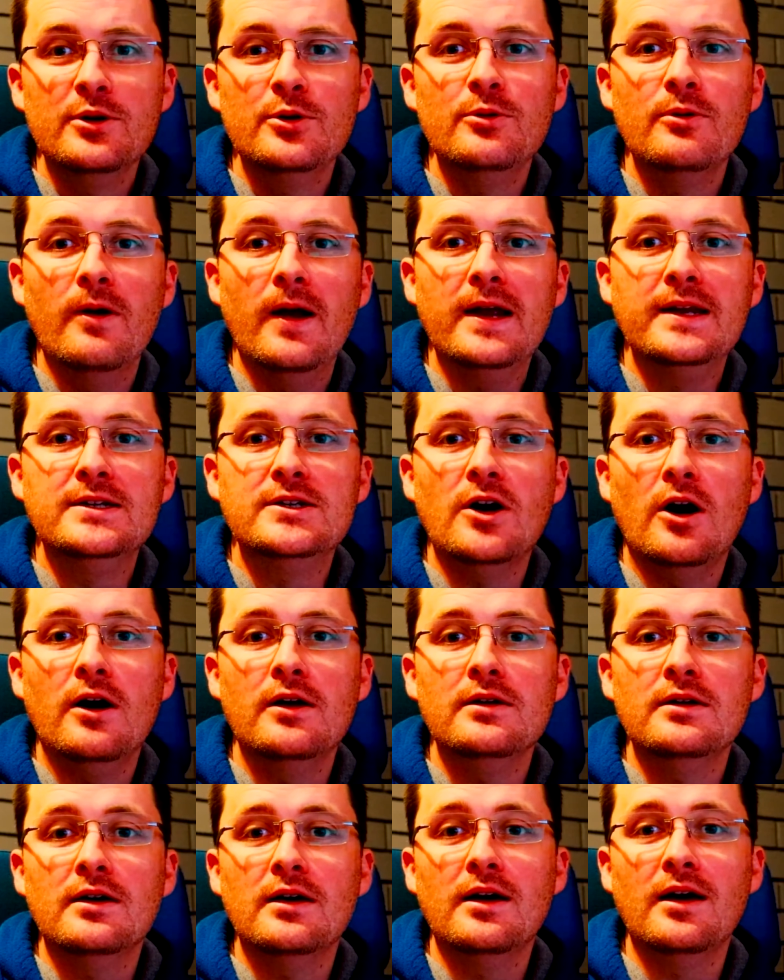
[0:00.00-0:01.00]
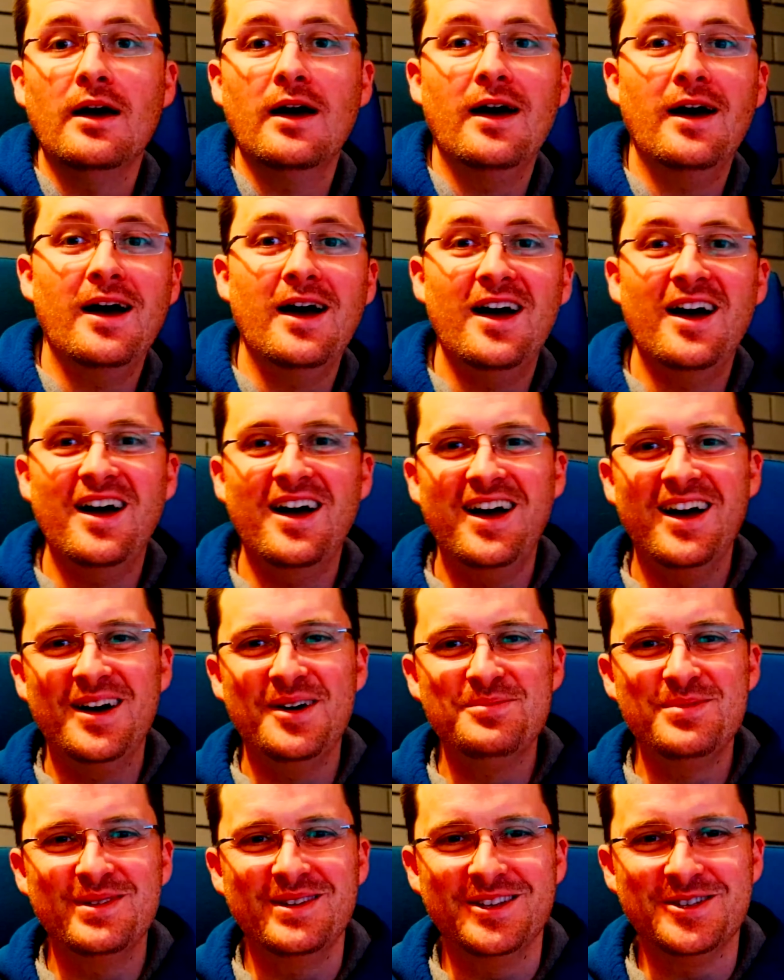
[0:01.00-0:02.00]
red dot
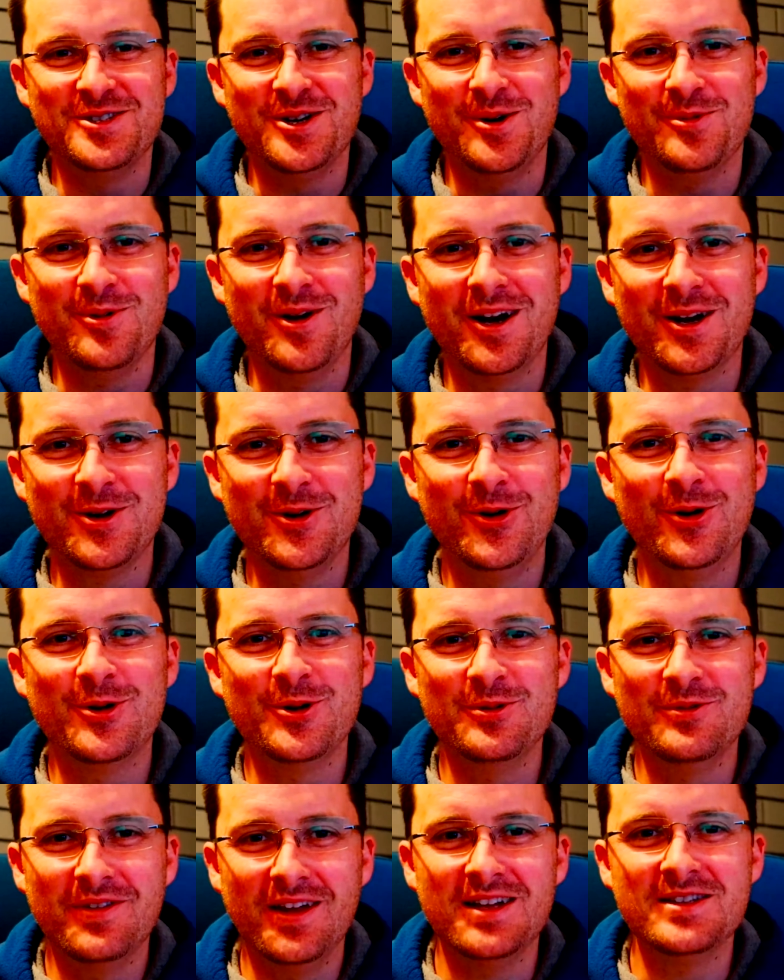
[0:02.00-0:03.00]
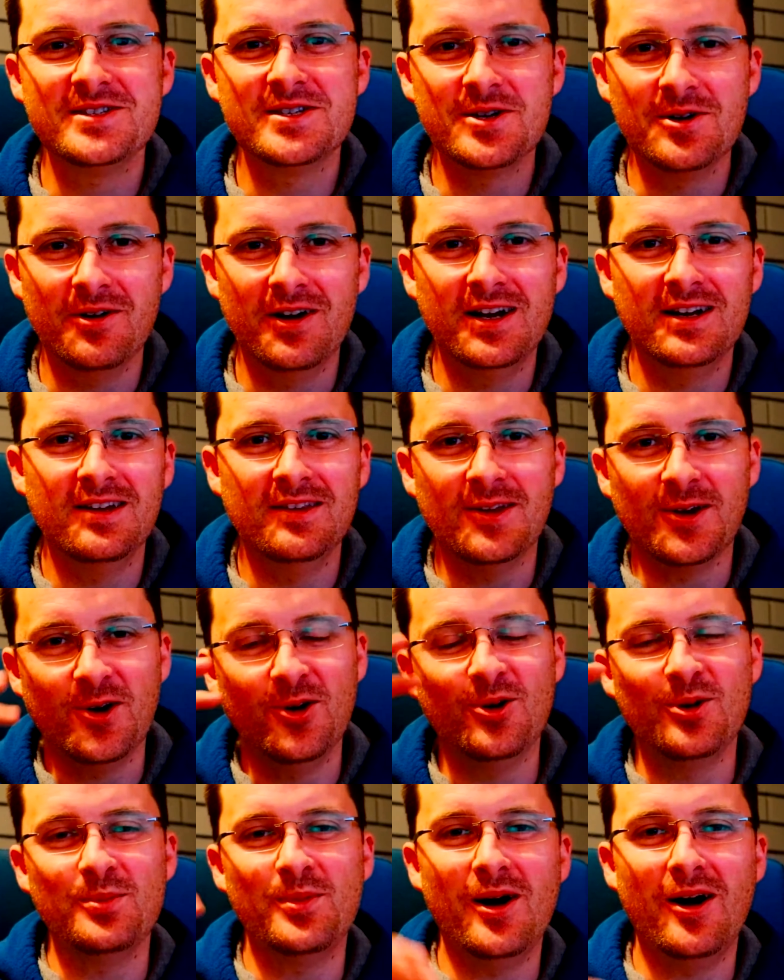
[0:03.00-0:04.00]
up in the top right corner of that screen in the
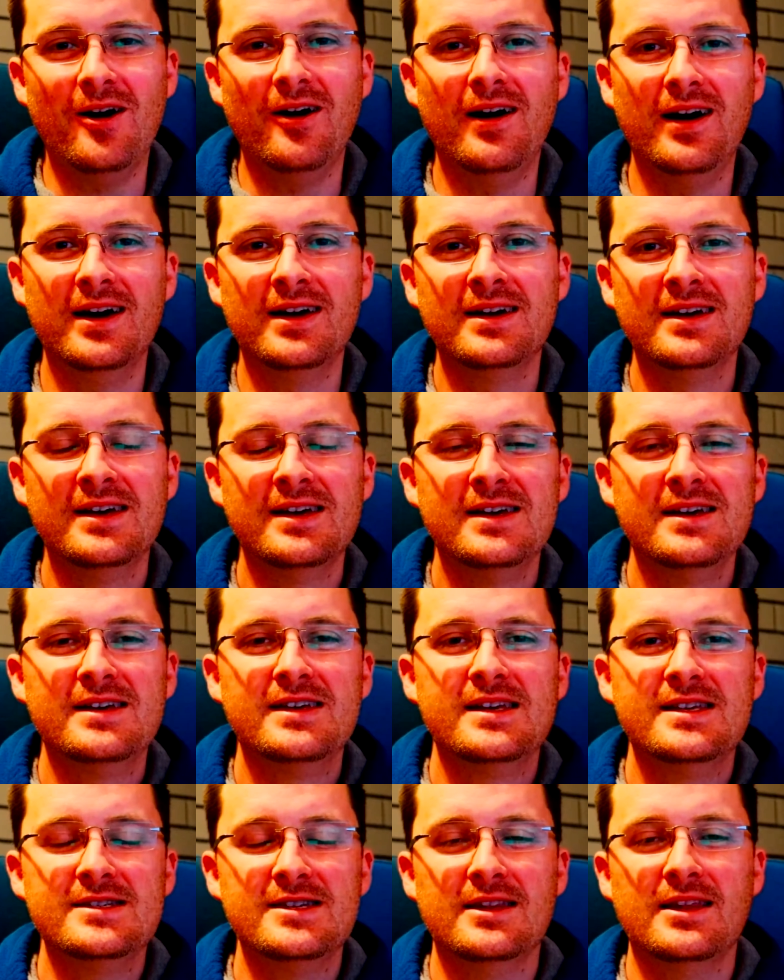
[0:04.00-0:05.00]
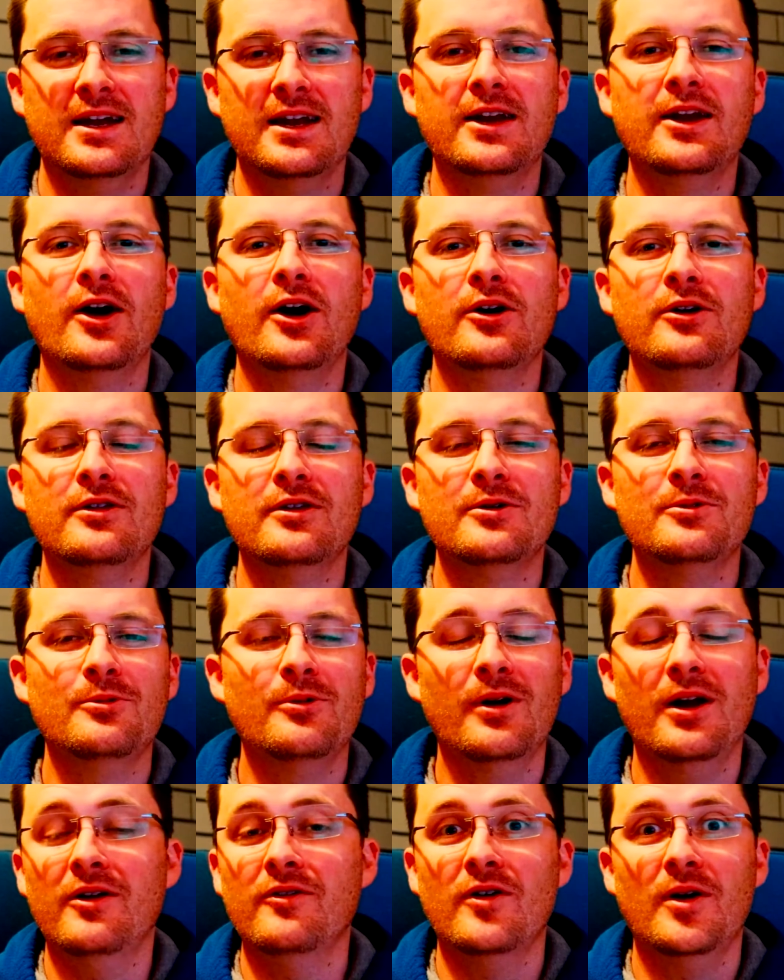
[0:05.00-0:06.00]
corner of my eye, so that I know that
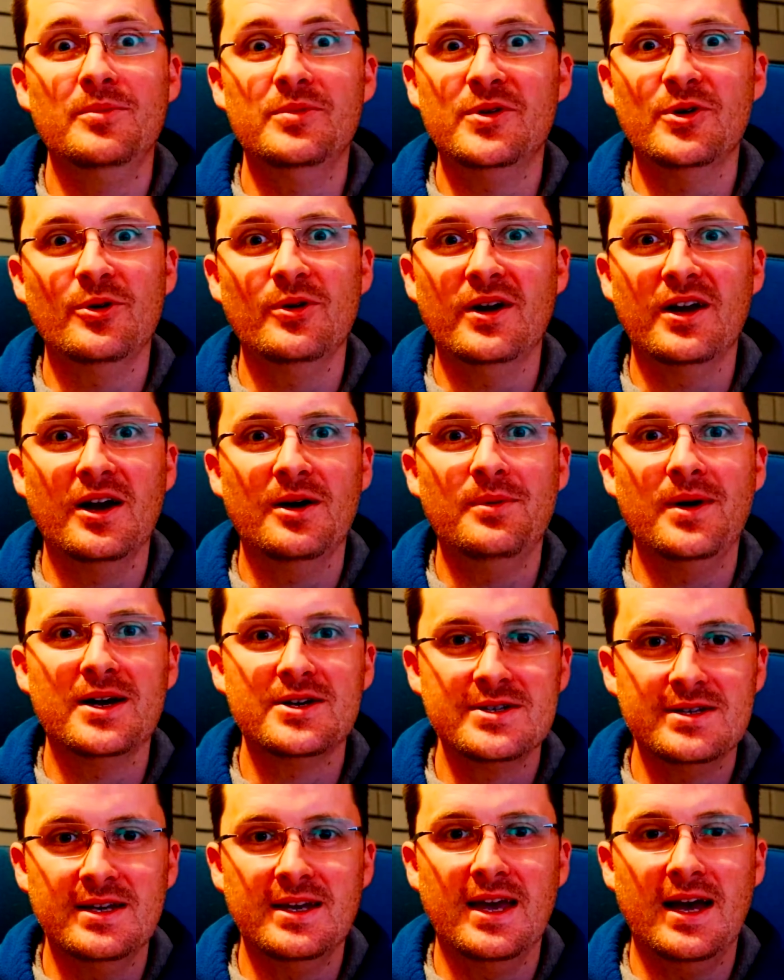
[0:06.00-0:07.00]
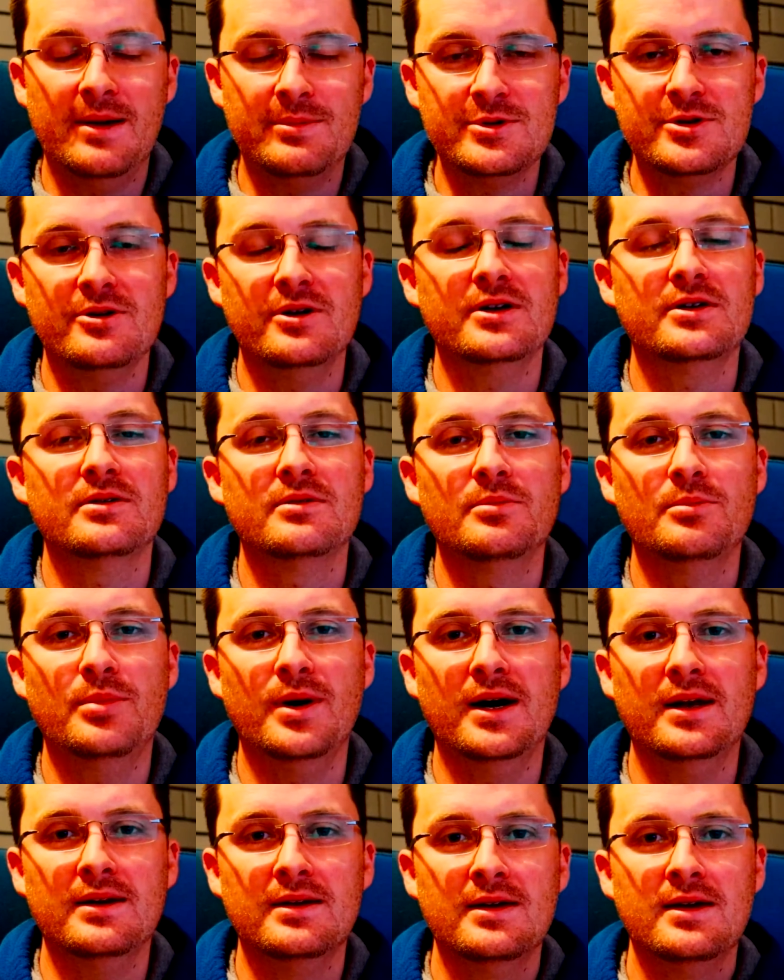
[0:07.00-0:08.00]
whatever I'm doing, I'm actually capturing.
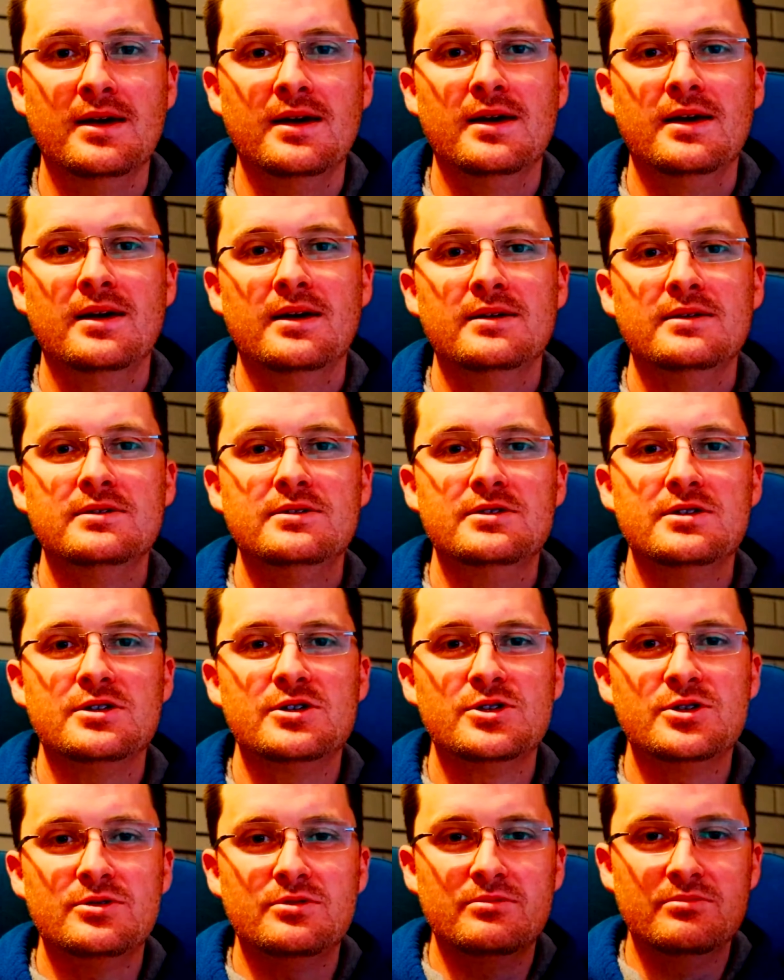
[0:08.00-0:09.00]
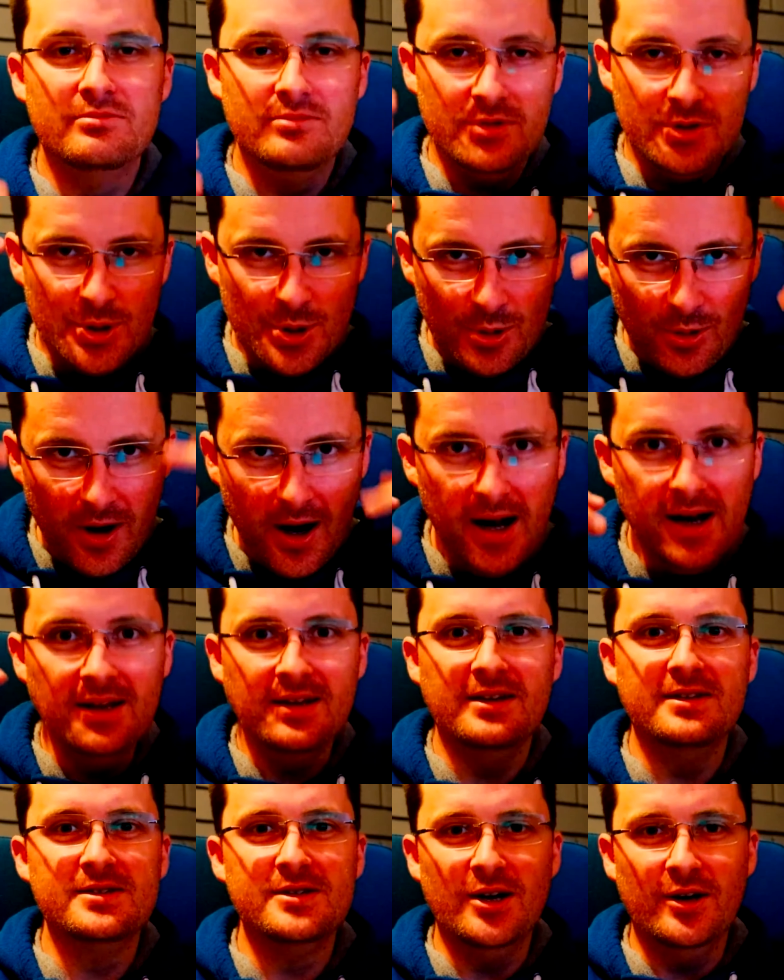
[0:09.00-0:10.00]
But just training
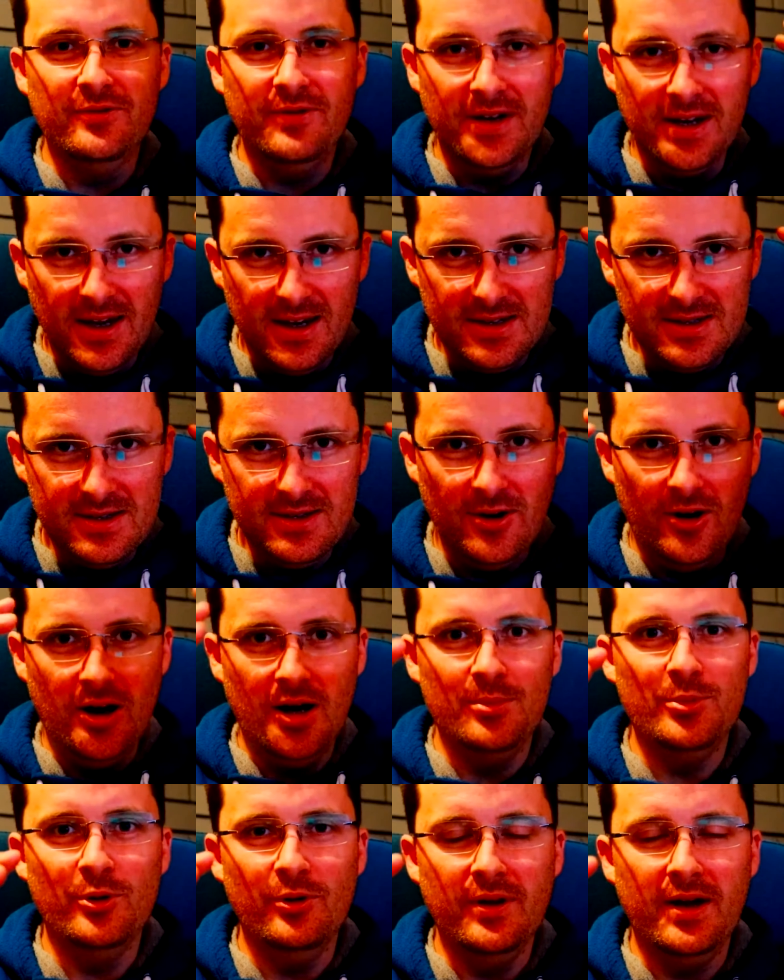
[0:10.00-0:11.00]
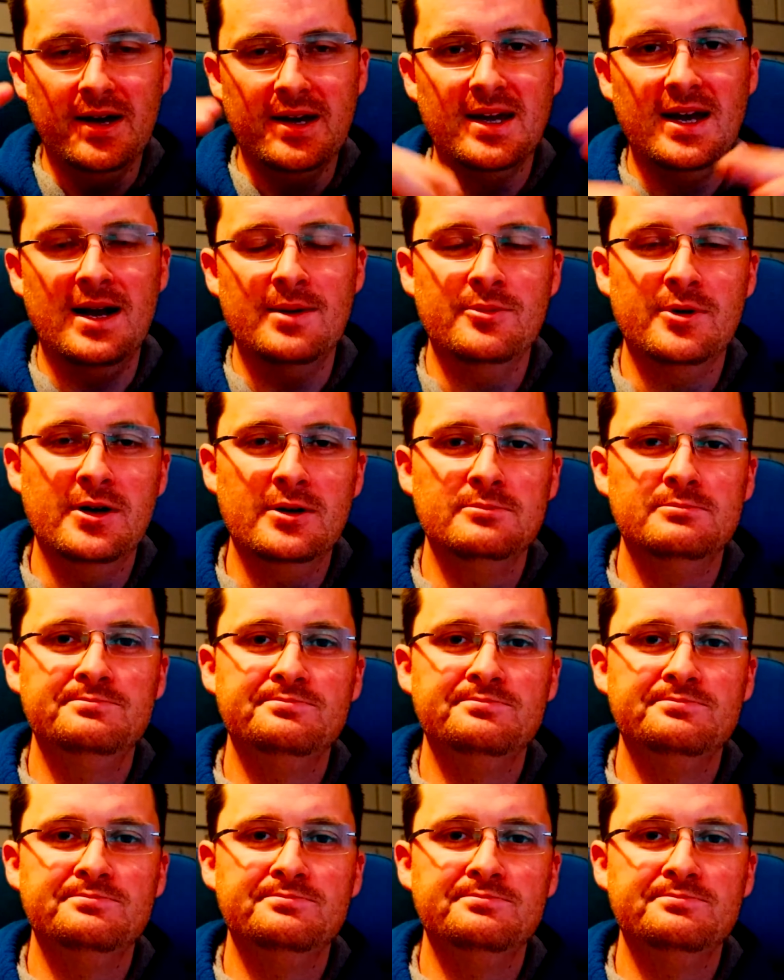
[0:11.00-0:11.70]
yourself, I guess, to eyeball that camera.